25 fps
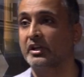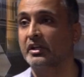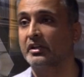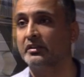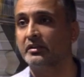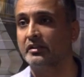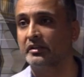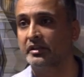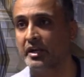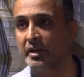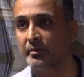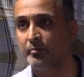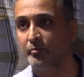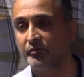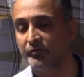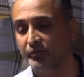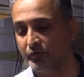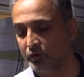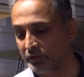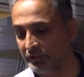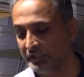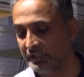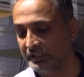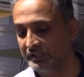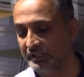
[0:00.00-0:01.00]
at the demo
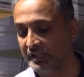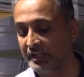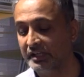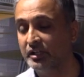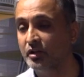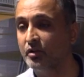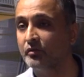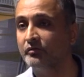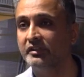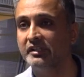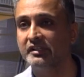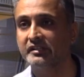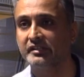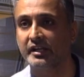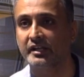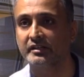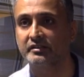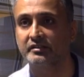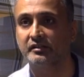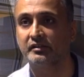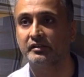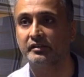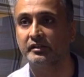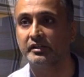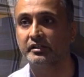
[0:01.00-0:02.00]
for any of these
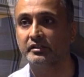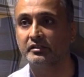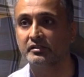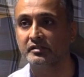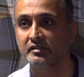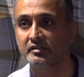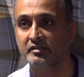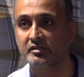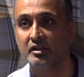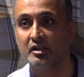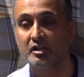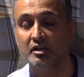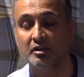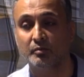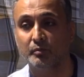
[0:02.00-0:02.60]
accelerators